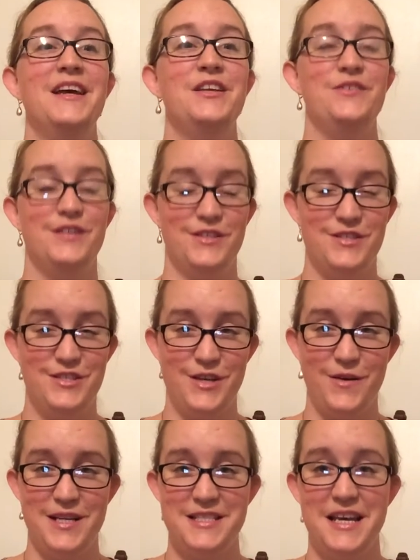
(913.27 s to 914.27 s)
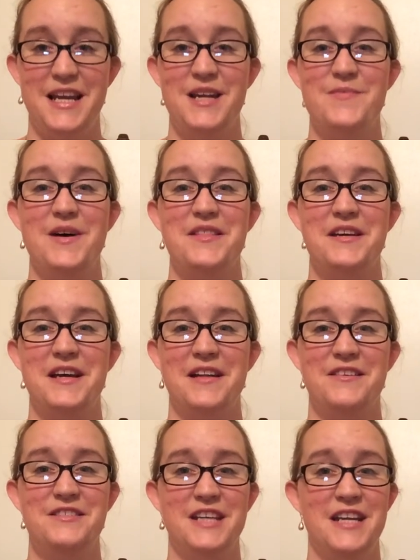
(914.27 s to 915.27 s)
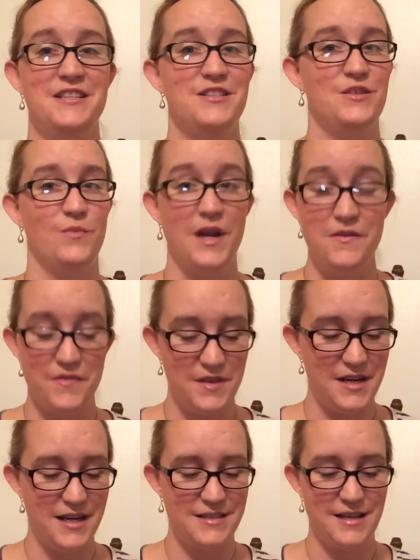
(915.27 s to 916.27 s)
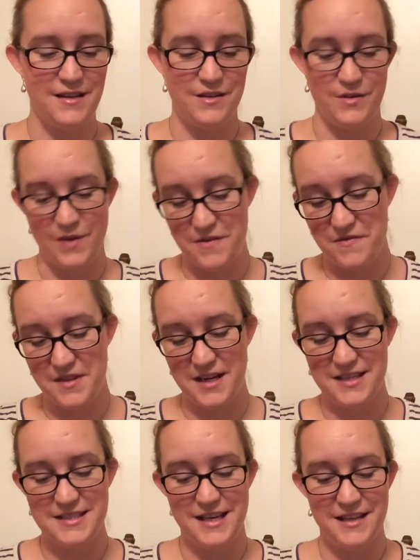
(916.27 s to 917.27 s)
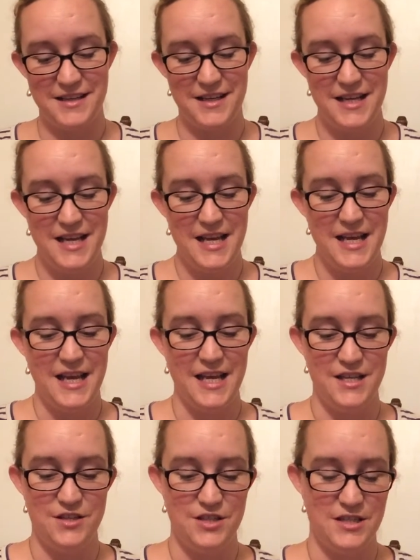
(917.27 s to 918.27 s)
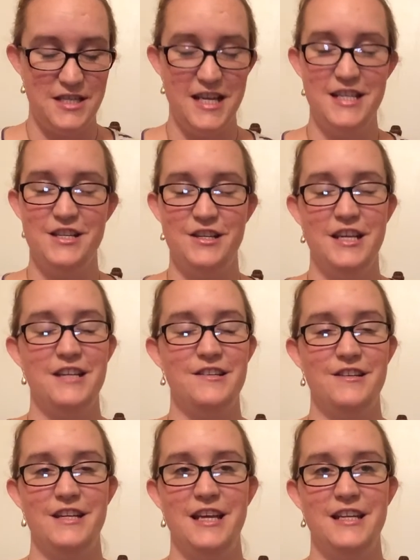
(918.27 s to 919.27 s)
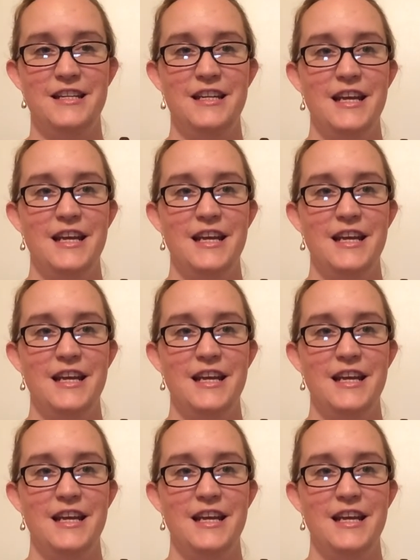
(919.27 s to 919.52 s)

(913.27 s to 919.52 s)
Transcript: you get so excited about the color changes, you're waiting for the next color, you're waiting for the next color, and you just knit and you knit and you knit,